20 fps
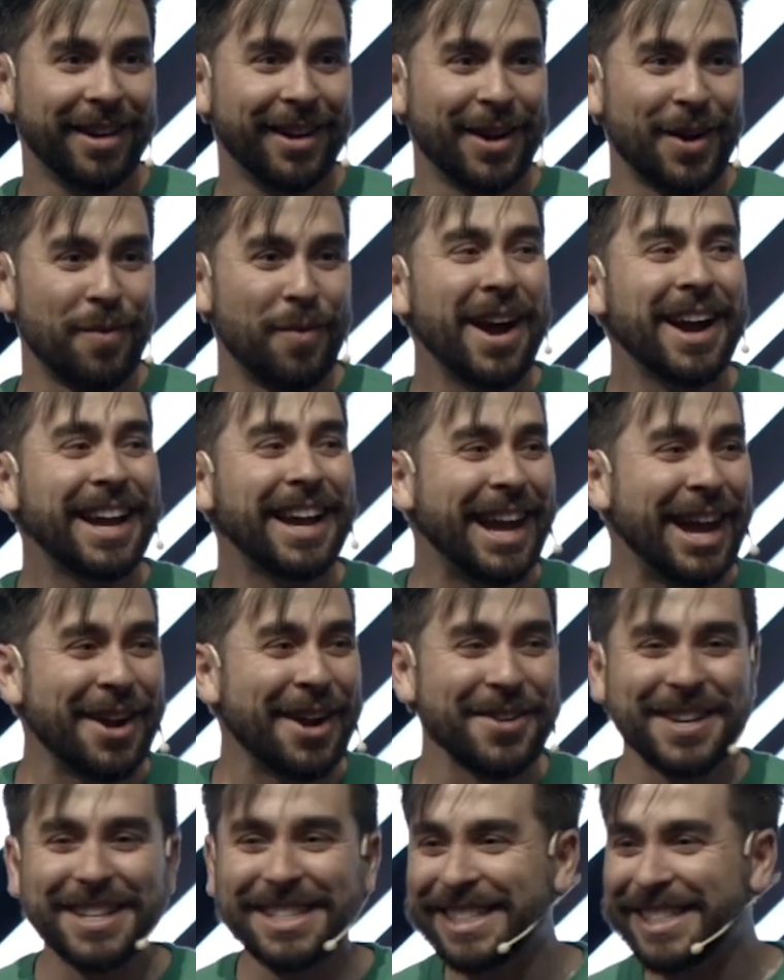Why
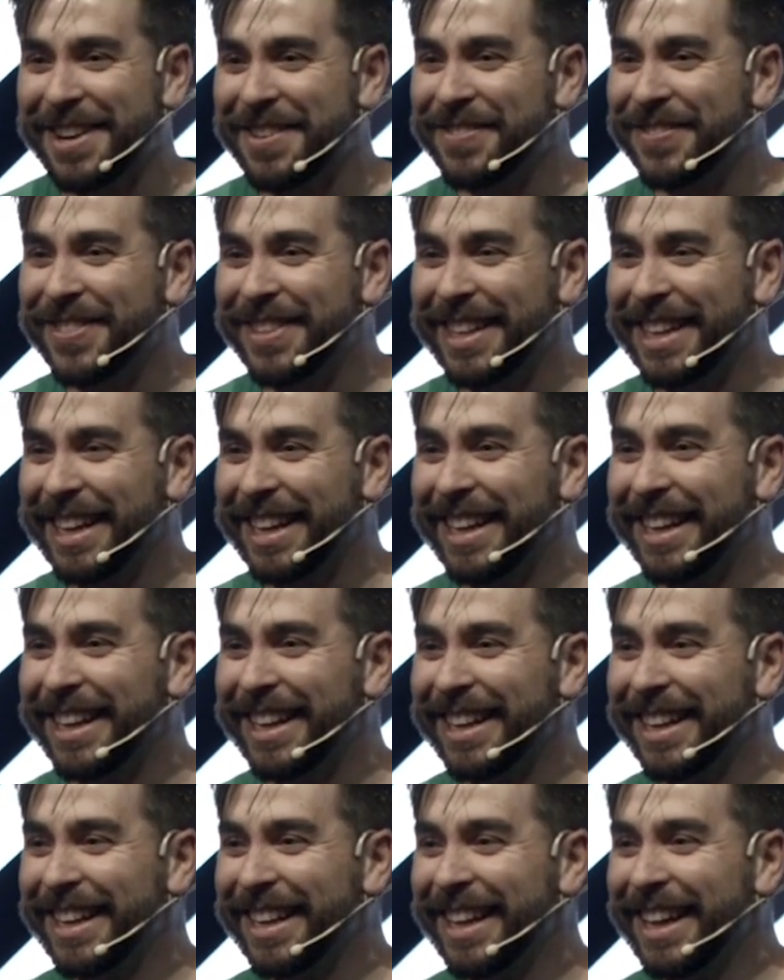carry
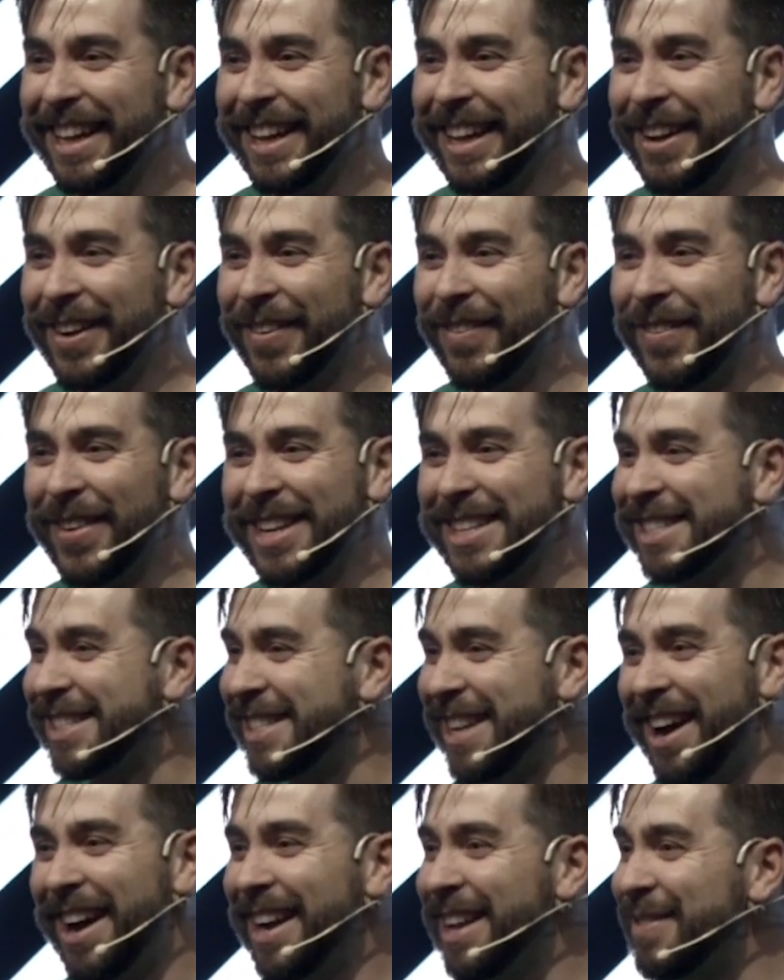something when it's
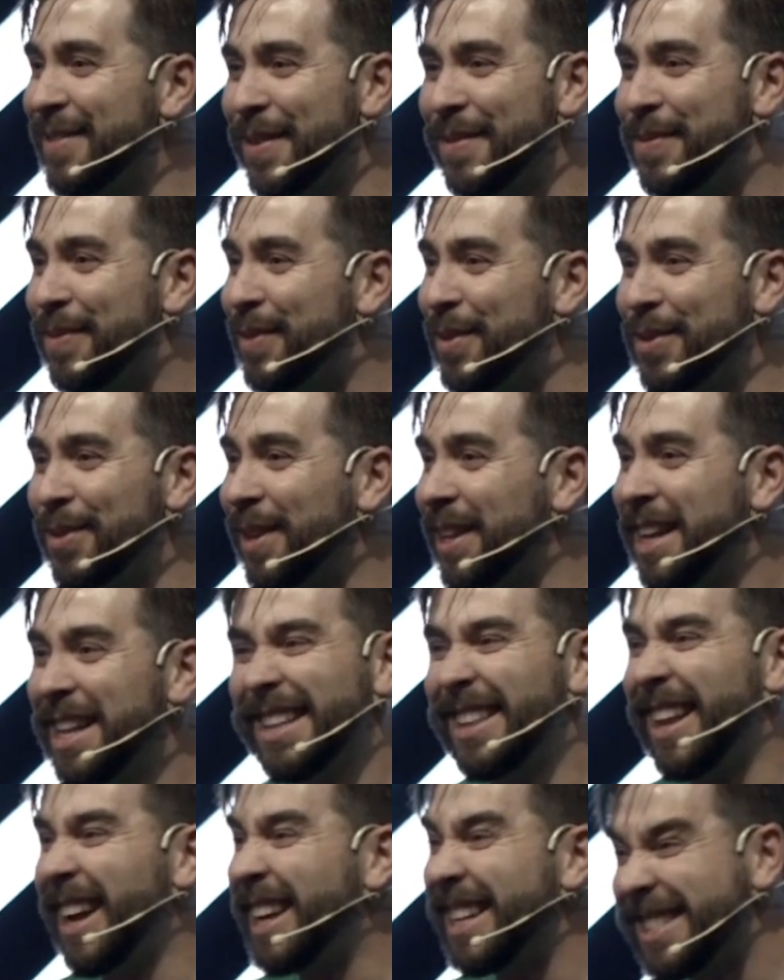not even fooling,
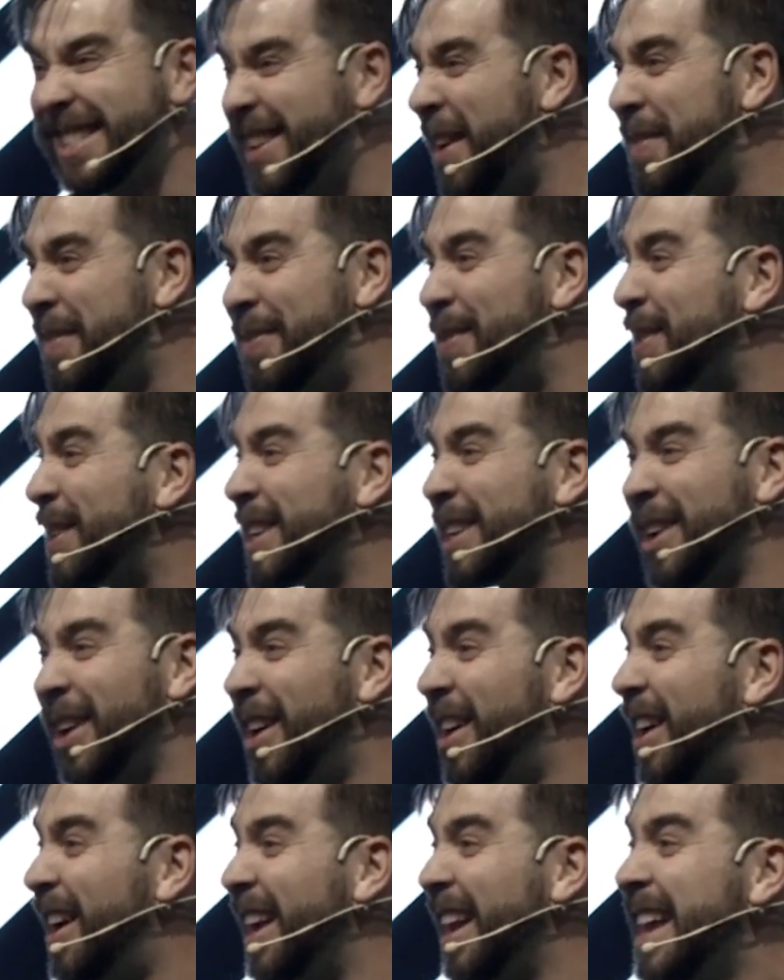like it's not fooling
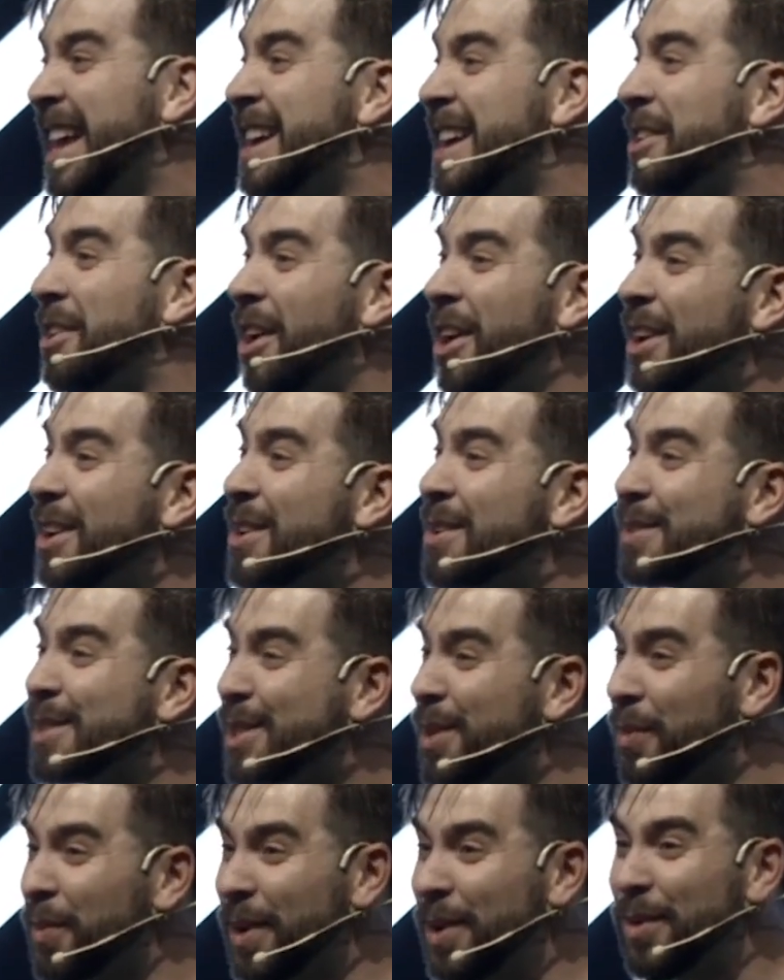God? God knows
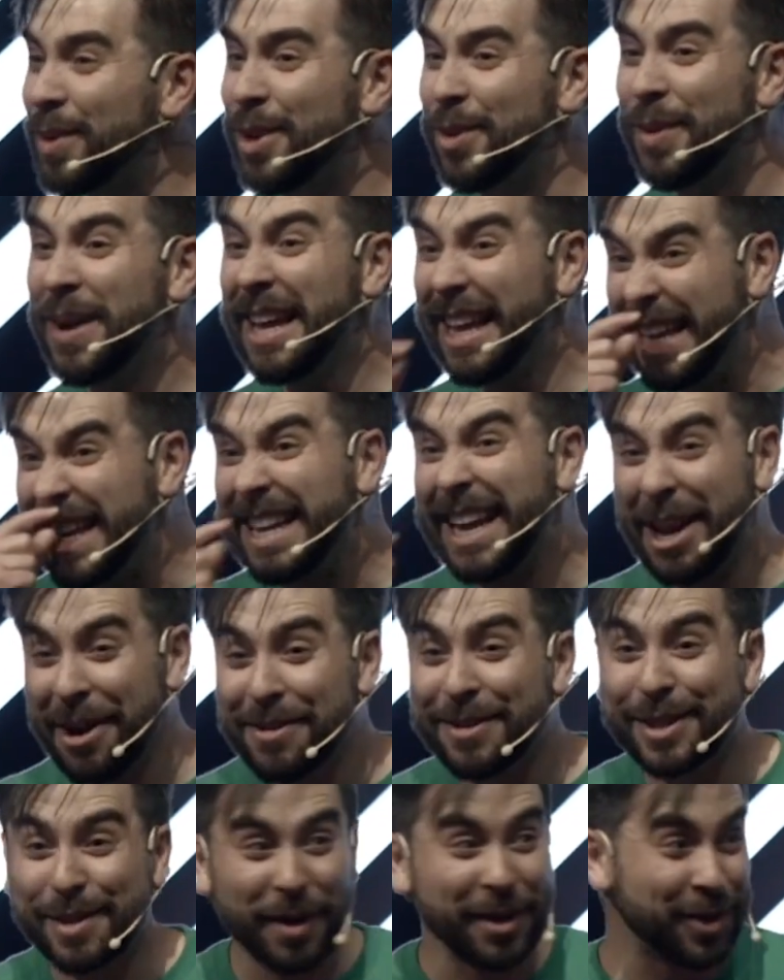the real you. He
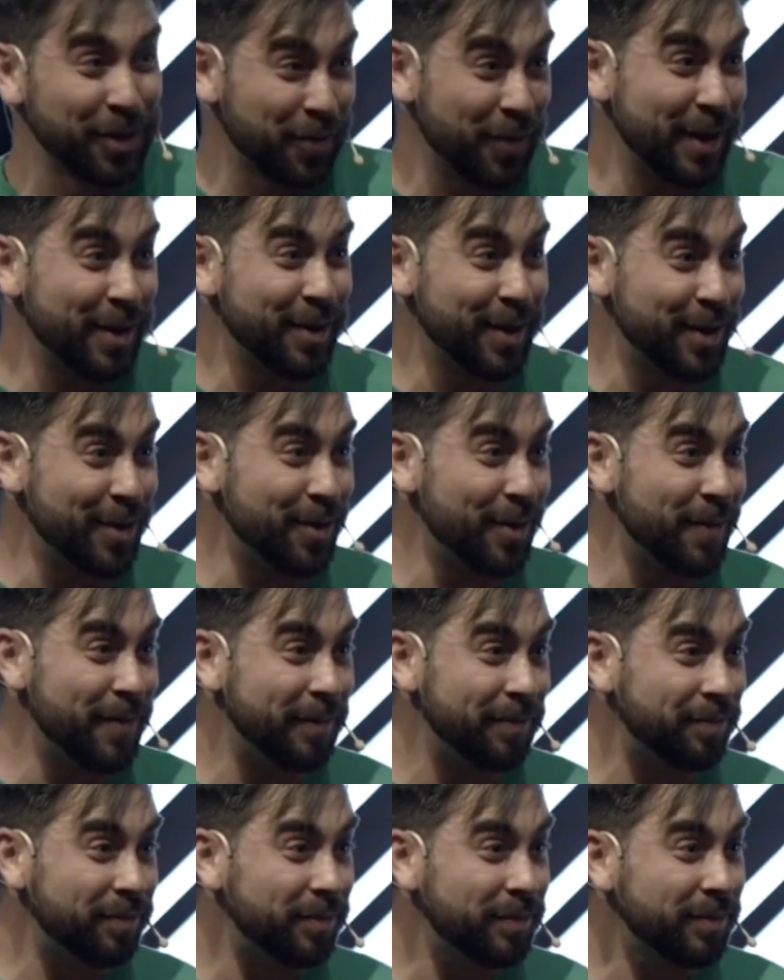cares about the real you.
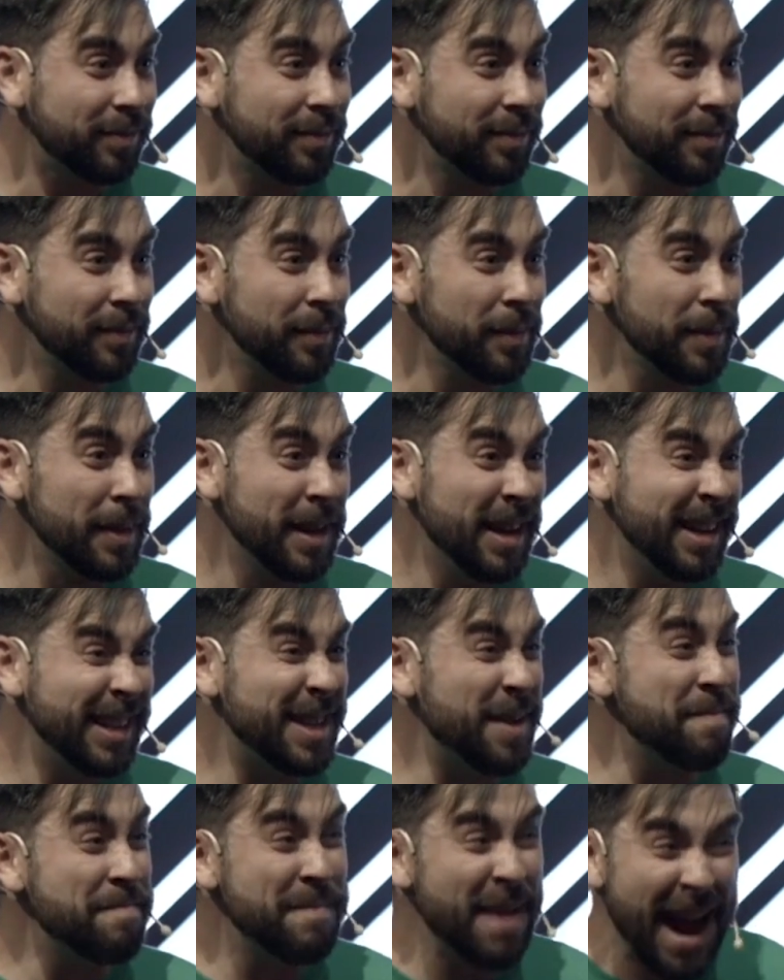
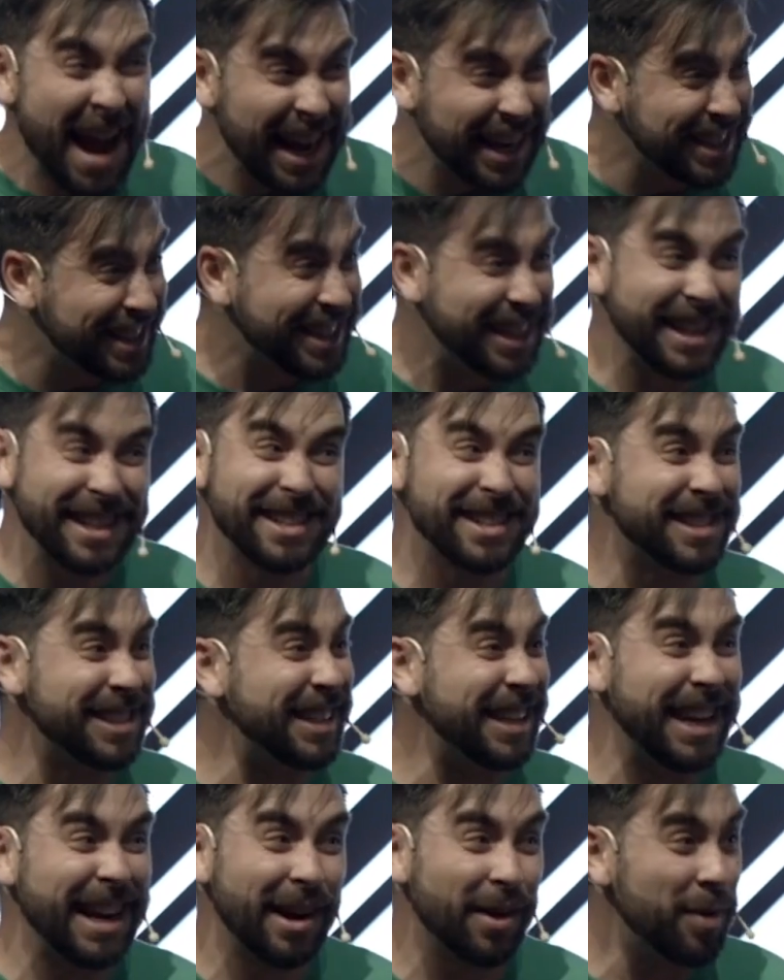The mask he
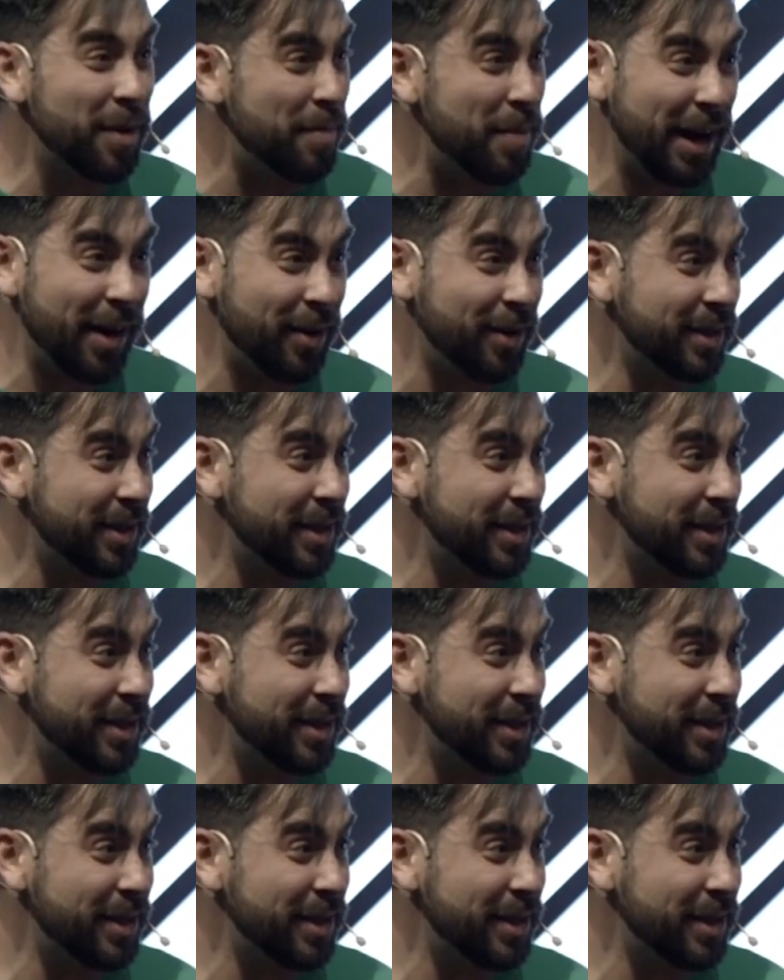doesn't care about.